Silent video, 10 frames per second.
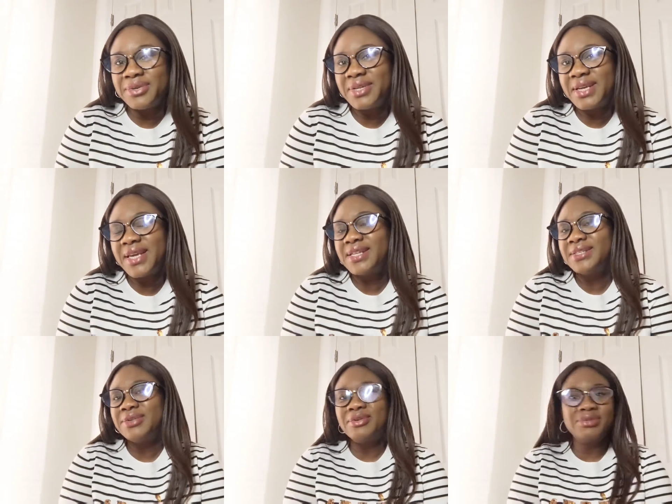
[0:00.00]
Okay,
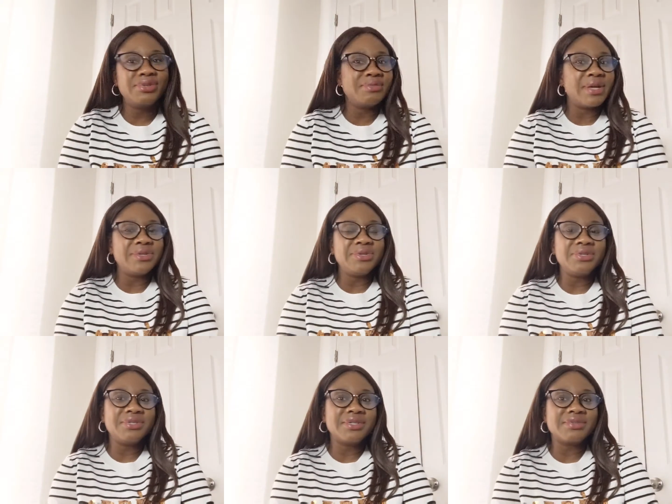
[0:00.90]
so to my new
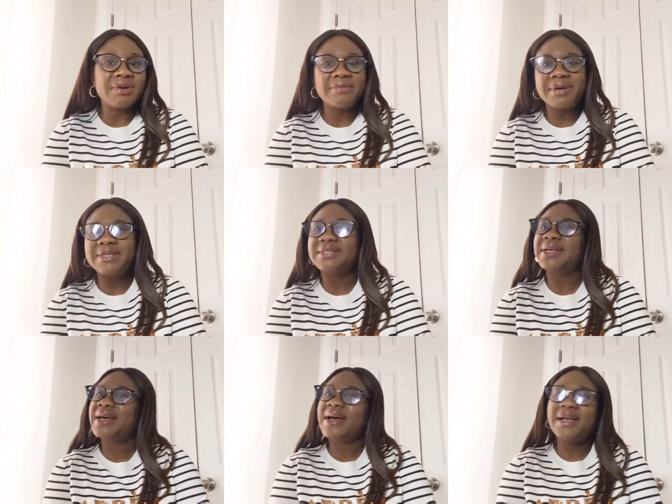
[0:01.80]
subscribers,
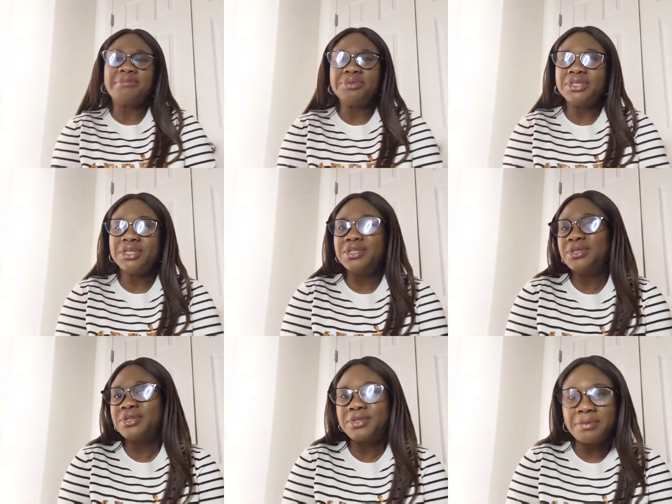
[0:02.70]
I appreciate
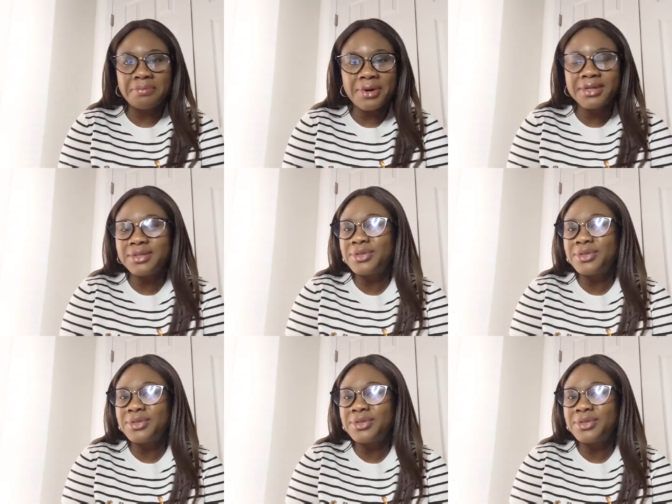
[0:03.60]
your support.